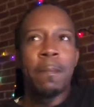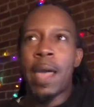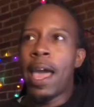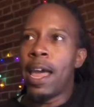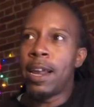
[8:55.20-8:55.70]

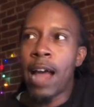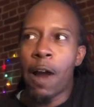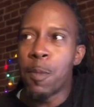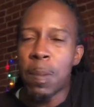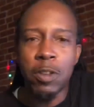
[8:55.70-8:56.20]
And
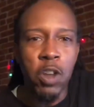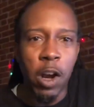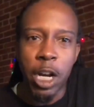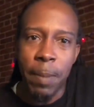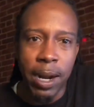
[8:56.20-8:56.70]
I remember
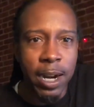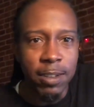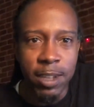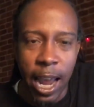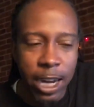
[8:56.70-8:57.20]
talking to my
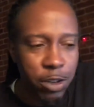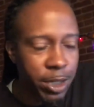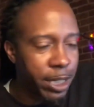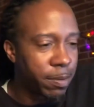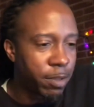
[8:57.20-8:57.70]
cousin,
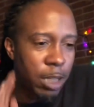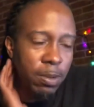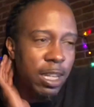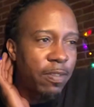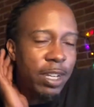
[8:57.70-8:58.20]
Adrian. She
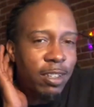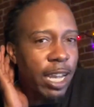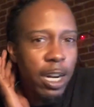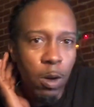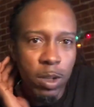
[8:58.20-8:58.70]
was living in
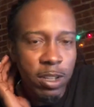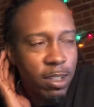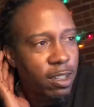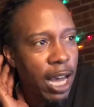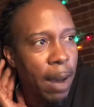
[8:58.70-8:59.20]
St. Louis at
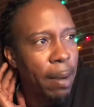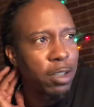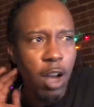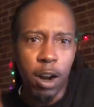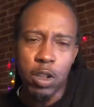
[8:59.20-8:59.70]
the time. I was
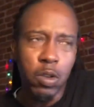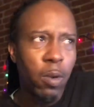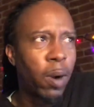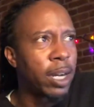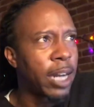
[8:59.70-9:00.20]
talking to her
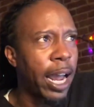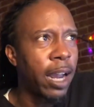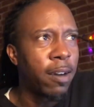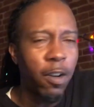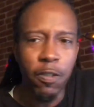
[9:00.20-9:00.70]
one
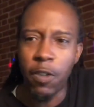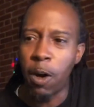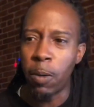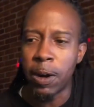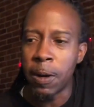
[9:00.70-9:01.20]
day on the
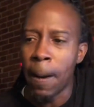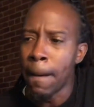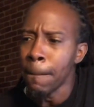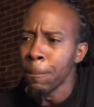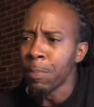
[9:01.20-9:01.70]
phone with her.
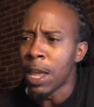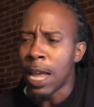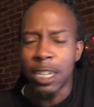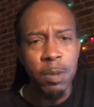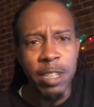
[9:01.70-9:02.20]

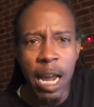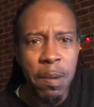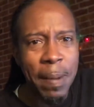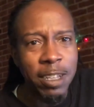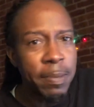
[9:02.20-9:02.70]
And she was telling
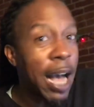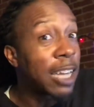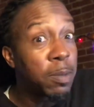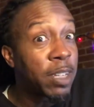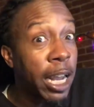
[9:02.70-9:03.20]
me about some guy
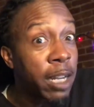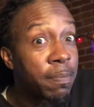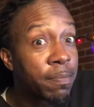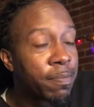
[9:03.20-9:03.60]
she was dating.